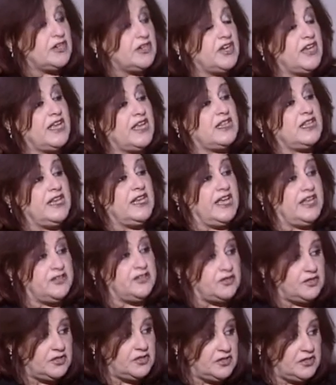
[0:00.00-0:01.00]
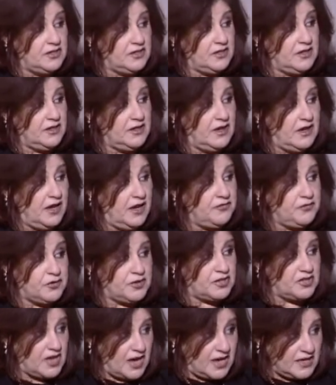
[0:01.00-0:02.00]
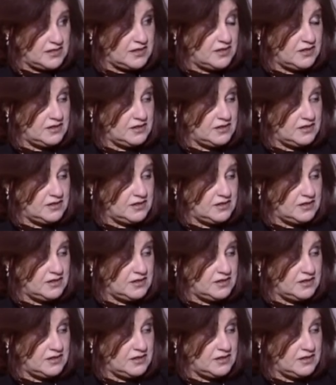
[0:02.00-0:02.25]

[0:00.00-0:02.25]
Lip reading: later a food crisis.